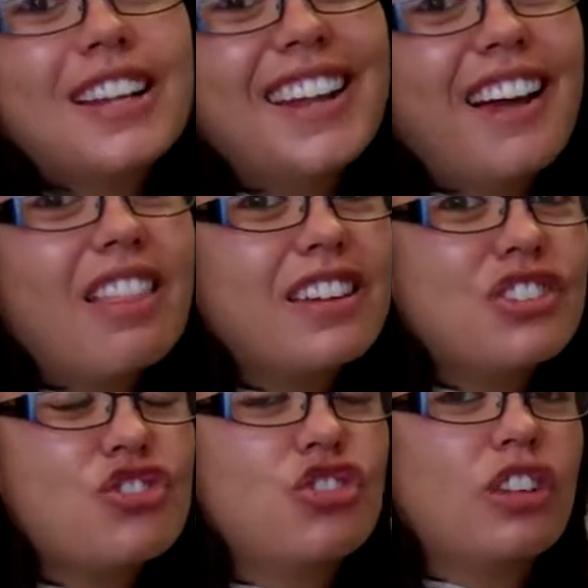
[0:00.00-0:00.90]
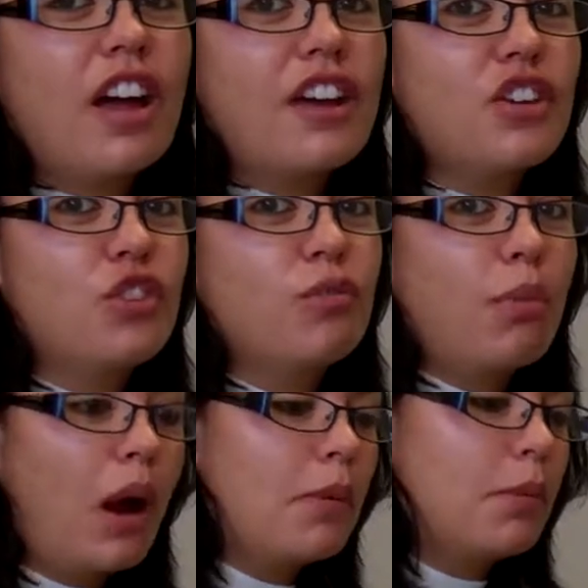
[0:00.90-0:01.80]
now that it's July, you've
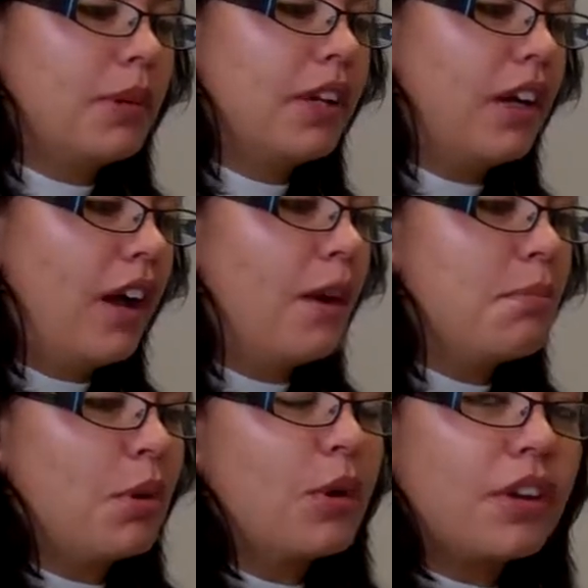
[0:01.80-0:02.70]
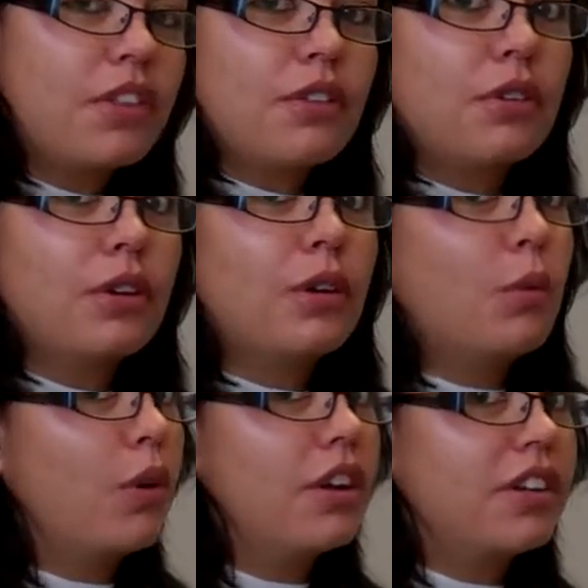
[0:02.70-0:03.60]
probably broken through
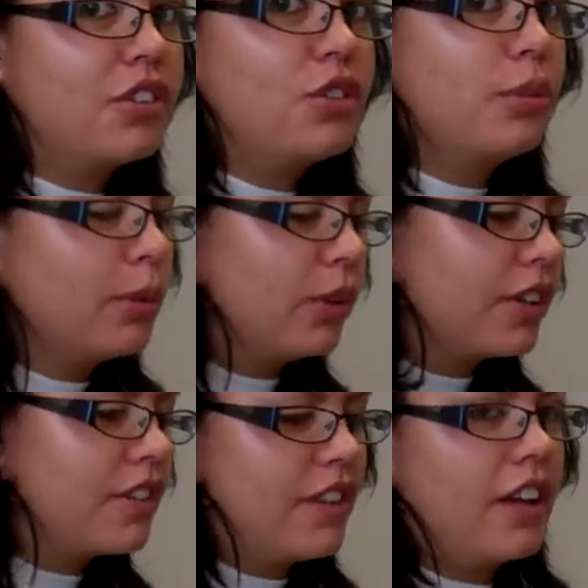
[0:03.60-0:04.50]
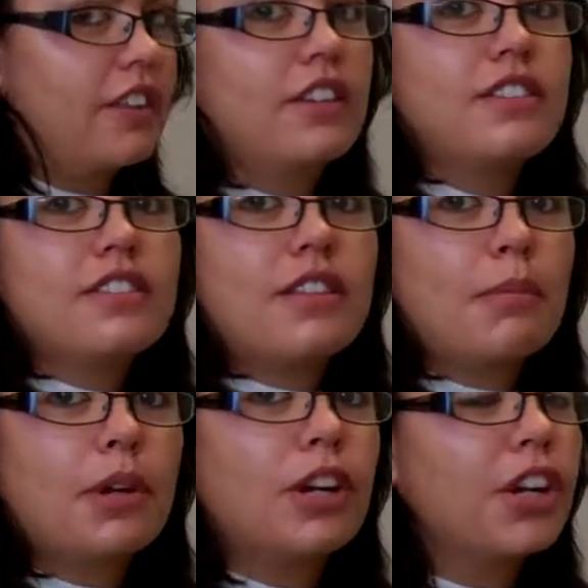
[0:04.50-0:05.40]
one or two boards now that it's
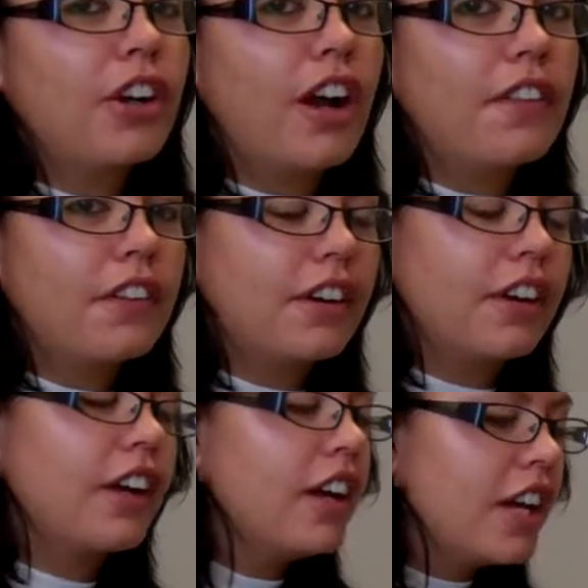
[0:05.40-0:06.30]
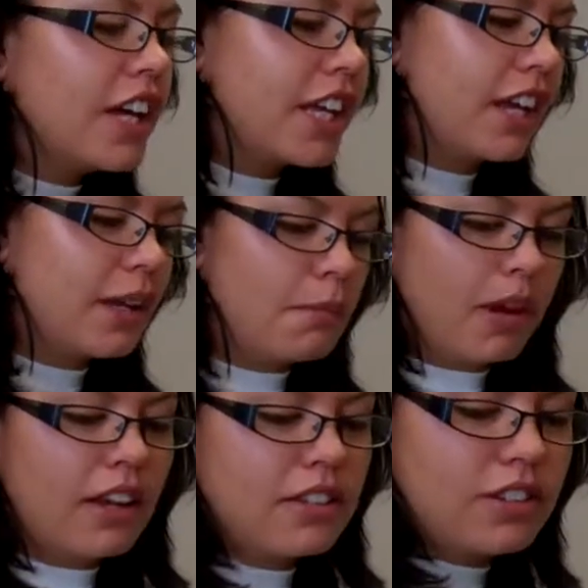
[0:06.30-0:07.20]
summer, you're out there kicking
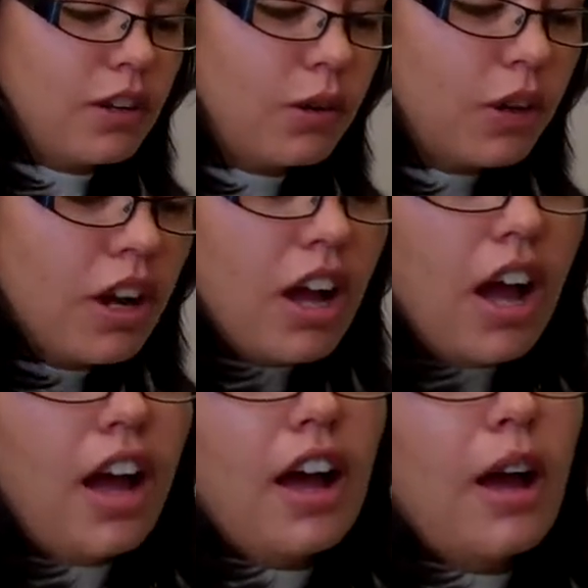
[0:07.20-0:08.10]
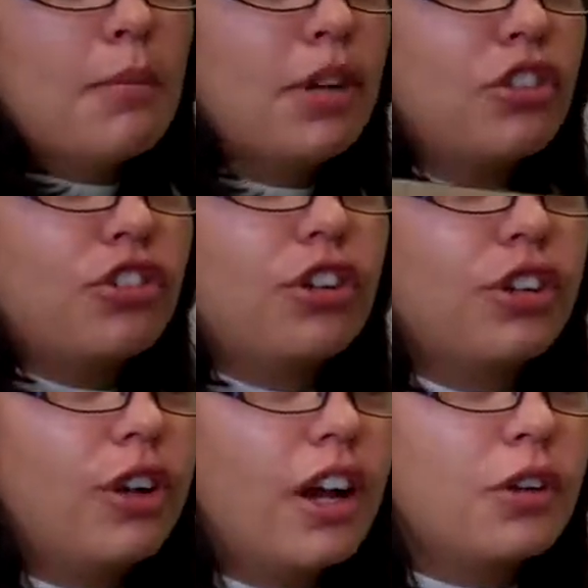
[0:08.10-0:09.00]
butt, so I'm going to show
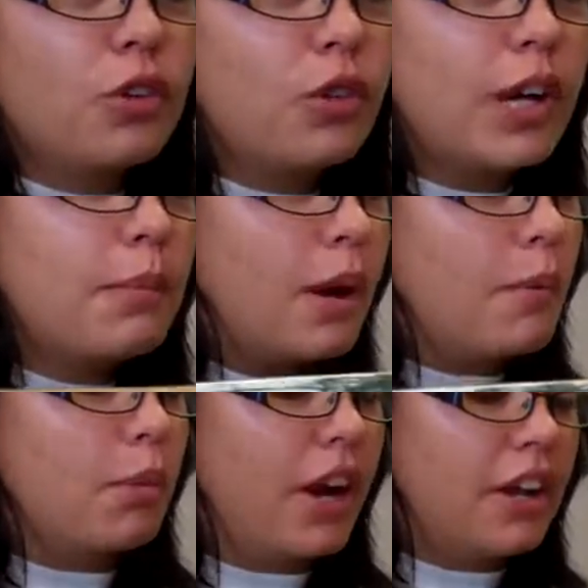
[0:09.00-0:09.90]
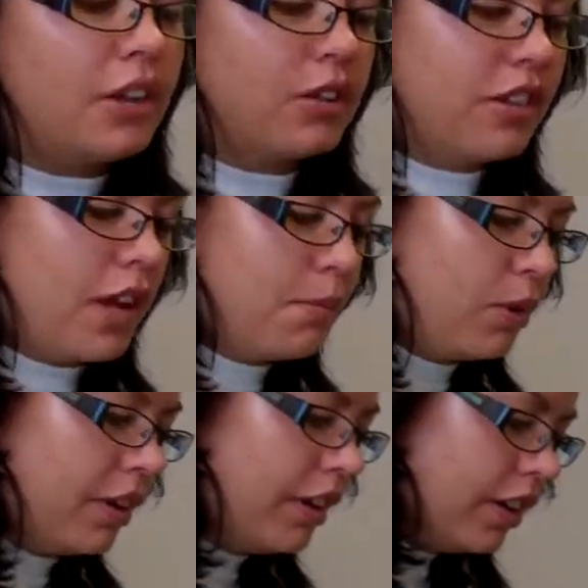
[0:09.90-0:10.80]
you how to grip a brand new
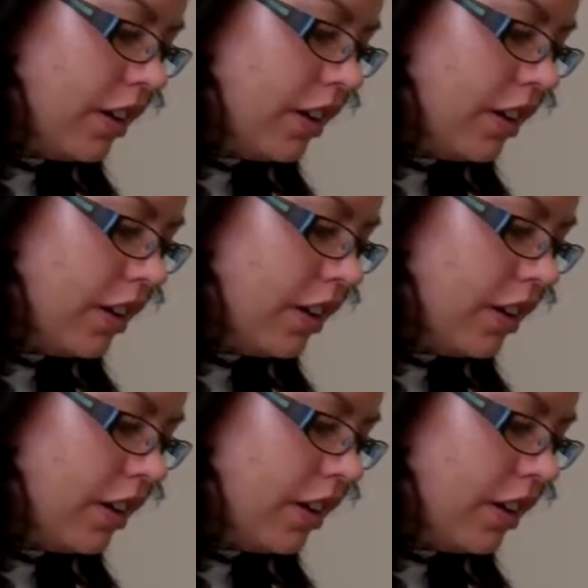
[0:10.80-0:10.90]
skateboard